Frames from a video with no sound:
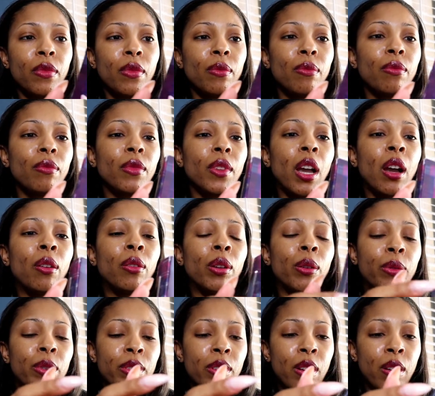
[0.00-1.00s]
I don't
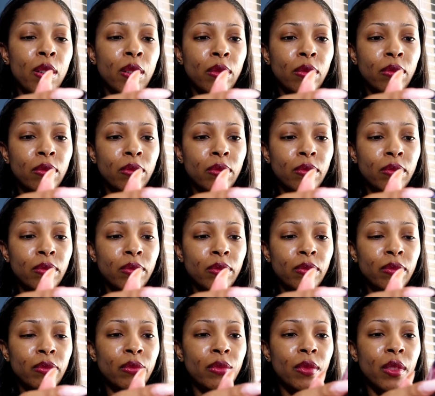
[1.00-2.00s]
know what it's called.
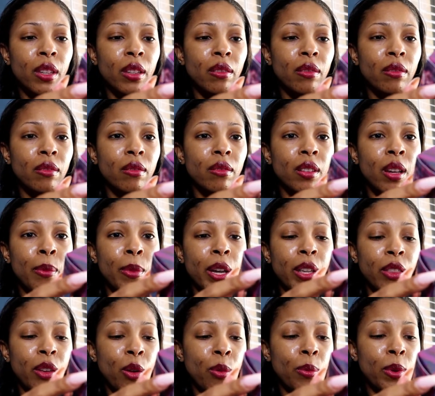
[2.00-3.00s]
I'm gonna
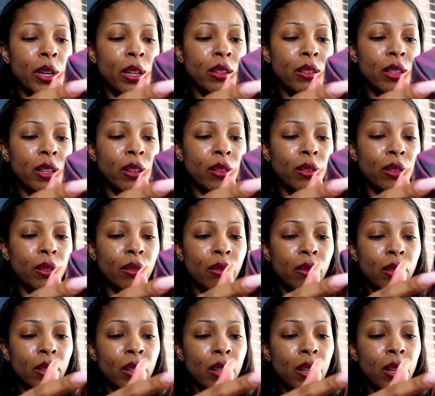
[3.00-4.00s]
have to open it and tell you.
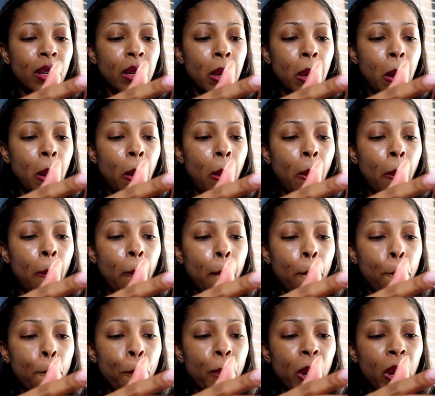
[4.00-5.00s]

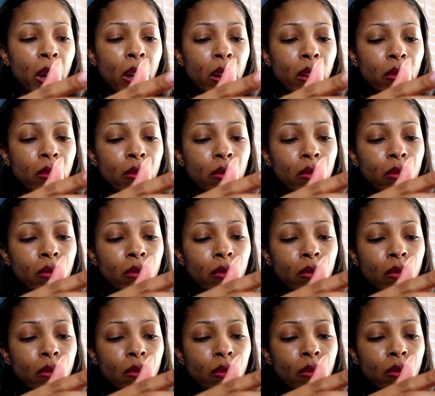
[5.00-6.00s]
But
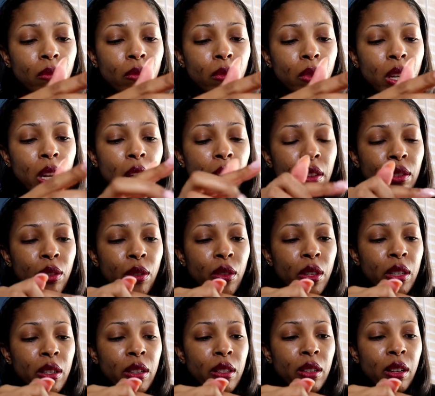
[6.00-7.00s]
yeah, so
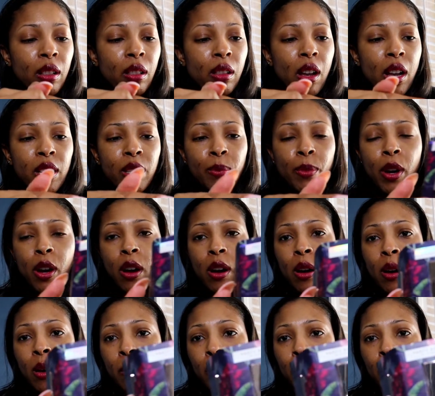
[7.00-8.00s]
this is a gloss
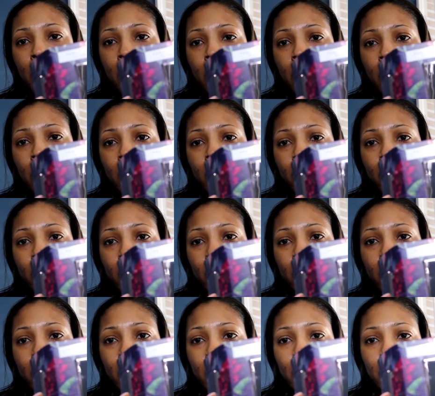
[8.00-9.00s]
bomb.
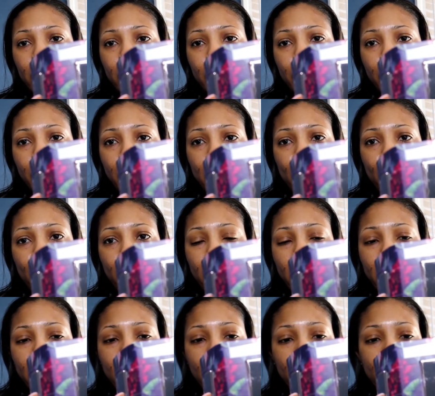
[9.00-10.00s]
There's a pink one
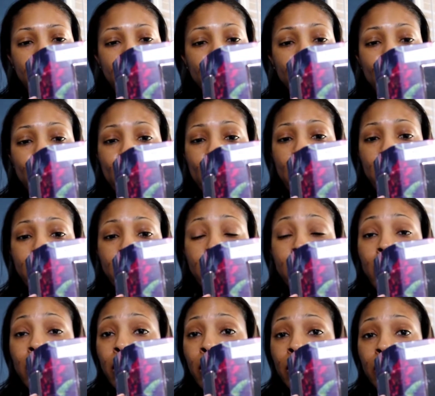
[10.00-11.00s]
here. And you know I
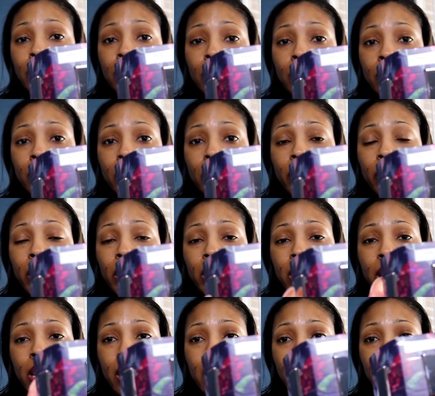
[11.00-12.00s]
love
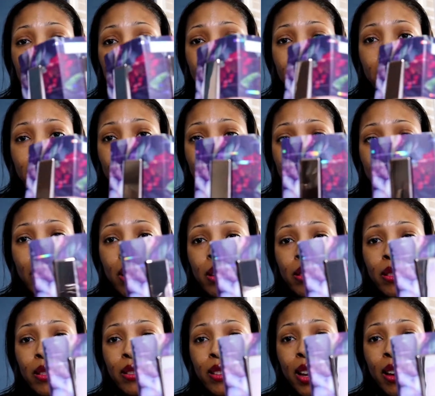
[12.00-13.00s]
Fenty's lip
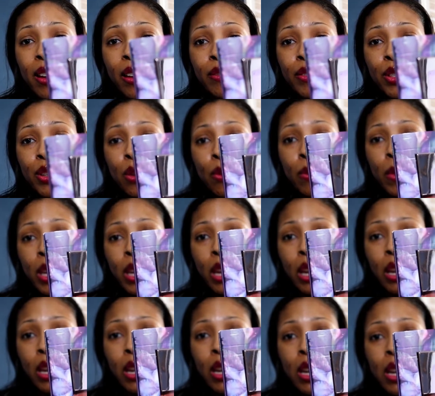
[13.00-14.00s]
glosses. I have so
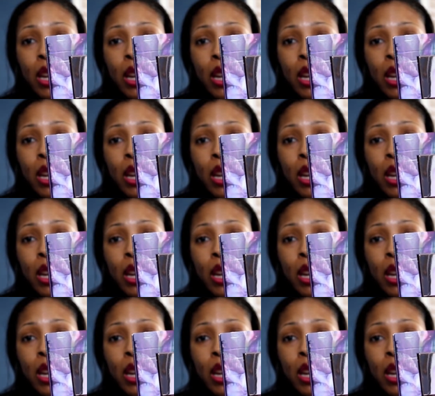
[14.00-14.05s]
many.